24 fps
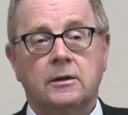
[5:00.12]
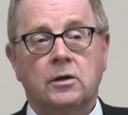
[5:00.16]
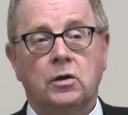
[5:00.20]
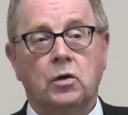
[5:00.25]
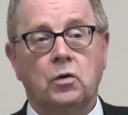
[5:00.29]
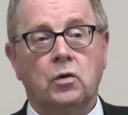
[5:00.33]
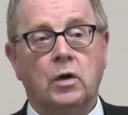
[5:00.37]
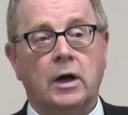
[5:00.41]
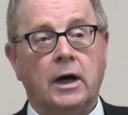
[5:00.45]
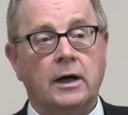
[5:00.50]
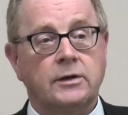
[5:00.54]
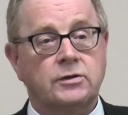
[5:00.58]

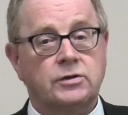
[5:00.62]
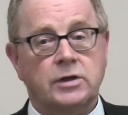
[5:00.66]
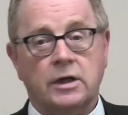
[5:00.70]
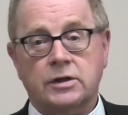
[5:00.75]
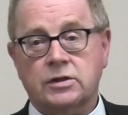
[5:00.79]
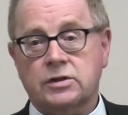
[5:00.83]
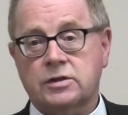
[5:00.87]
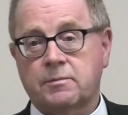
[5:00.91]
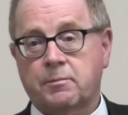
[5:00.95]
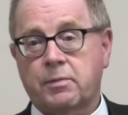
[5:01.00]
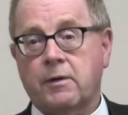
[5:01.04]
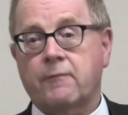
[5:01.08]
who had
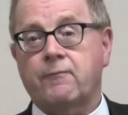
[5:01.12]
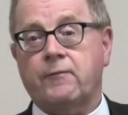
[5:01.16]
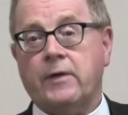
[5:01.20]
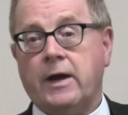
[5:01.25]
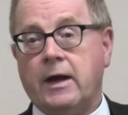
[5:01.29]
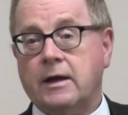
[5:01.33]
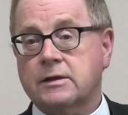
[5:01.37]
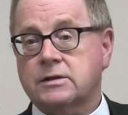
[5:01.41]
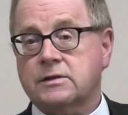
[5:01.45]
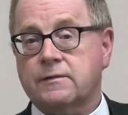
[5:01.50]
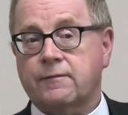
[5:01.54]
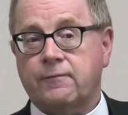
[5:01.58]
just
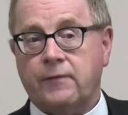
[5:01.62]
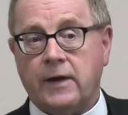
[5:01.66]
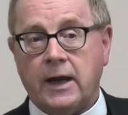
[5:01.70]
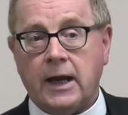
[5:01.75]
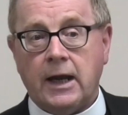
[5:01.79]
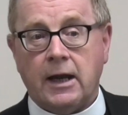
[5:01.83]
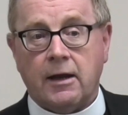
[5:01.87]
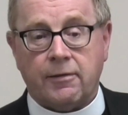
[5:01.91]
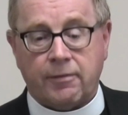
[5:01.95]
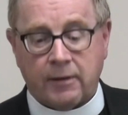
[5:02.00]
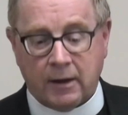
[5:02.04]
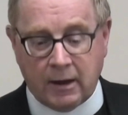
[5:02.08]
professed
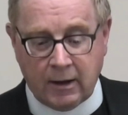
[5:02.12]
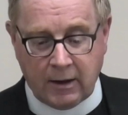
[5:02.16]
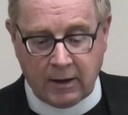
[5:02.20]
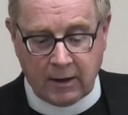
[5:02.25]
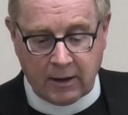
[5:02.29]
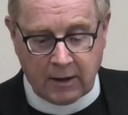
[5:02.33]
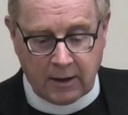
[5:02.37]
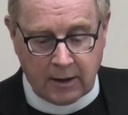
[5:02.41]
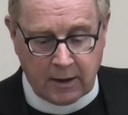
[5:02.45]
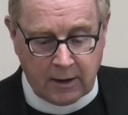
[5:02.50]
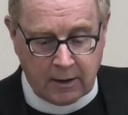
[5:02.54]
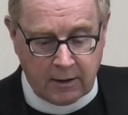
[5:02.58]

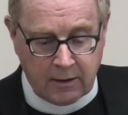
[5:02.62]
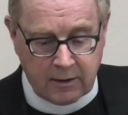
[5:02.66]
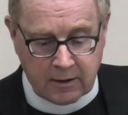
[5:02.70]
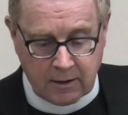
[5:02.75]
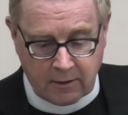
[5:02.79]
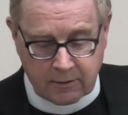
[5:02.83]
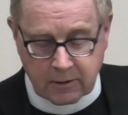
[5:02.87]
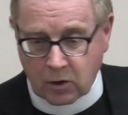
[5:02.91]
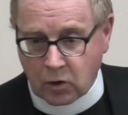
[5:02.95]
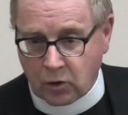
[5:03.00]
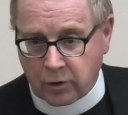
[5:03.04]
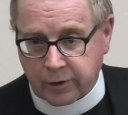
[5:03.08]
faith
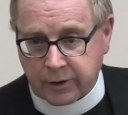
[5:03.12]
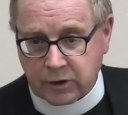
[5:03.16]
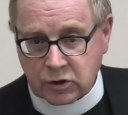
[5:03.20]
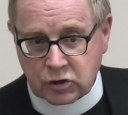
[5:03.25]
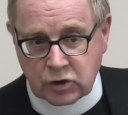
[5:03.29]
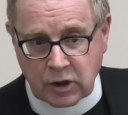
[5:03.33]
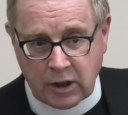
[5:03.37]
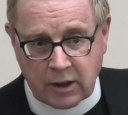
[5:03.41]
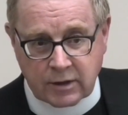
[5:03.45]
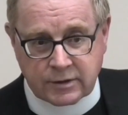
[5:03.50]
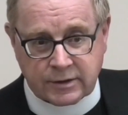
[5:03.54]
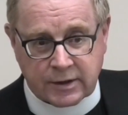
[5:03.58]
in the Lord
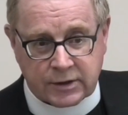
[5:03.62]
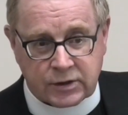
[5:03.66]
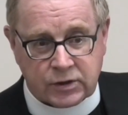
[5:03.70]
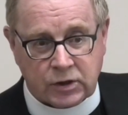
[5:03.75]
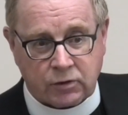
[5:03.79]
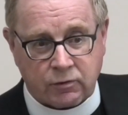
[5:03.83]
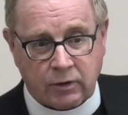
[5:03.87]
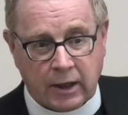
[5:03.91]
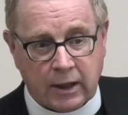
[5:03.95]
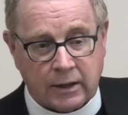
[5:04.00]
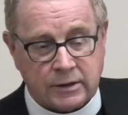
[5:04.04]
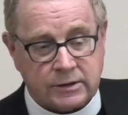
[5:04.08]
Jesus
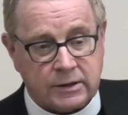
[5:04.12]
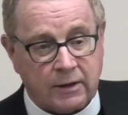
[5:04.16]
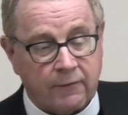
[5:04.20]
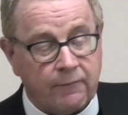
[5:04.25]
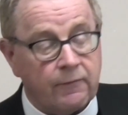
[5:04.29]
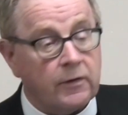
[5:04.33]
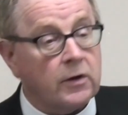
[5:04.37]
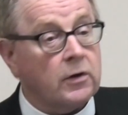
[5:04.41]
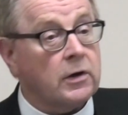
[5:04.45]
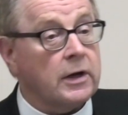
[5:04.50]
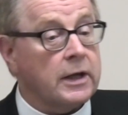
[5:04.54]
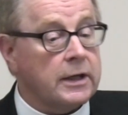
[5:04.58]
Christ, a
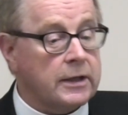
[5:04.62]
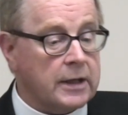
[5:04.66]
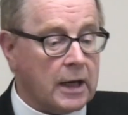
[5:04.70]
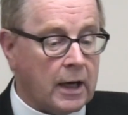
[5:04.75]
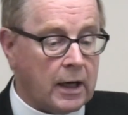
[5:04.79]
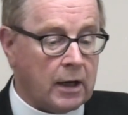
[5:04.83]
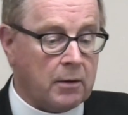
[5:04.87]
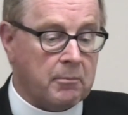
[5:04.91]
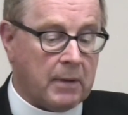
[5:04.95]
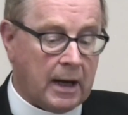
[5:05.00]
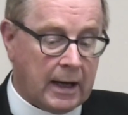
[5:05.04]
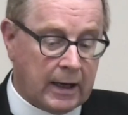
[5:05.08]
fairly
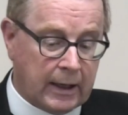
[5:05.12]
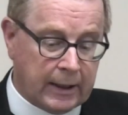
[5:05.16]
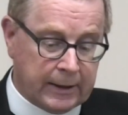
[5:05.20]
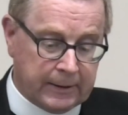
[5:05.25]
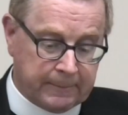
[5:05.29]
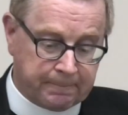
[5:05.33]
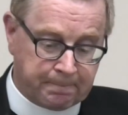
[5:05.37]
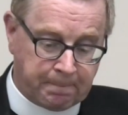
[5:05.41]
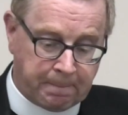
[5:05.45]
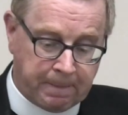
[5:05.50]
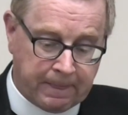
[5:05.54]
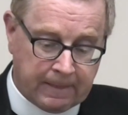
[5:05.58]
young
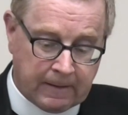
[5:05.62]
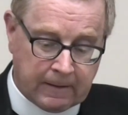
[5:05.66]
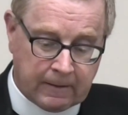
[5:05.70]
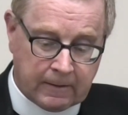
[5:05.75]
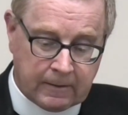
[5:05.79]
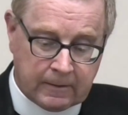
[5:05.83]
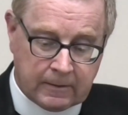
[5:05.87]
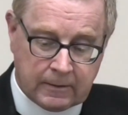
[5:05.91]
man.